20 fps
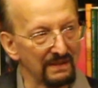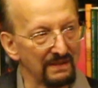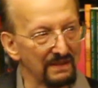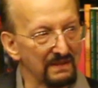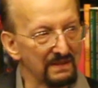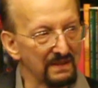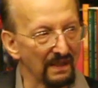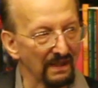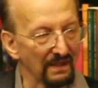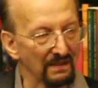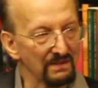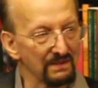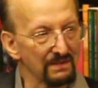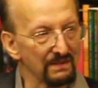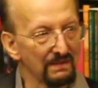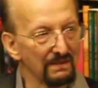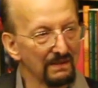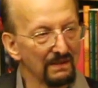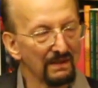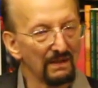in the text.
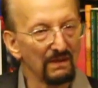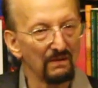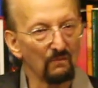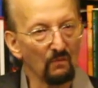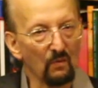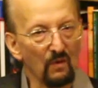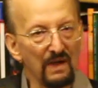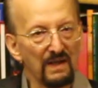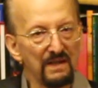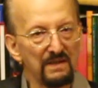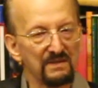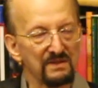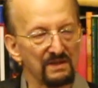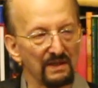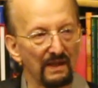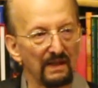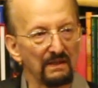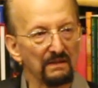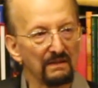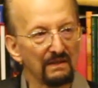And why is
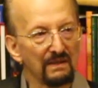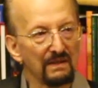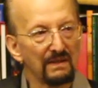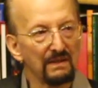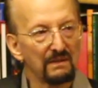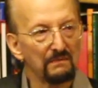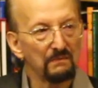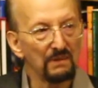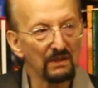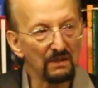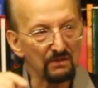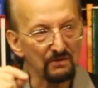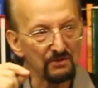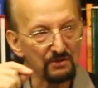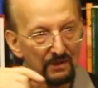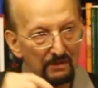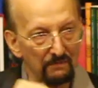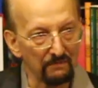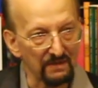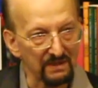that? Because
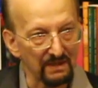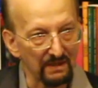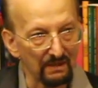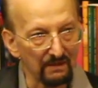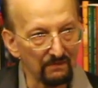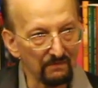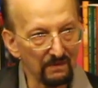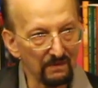she was in the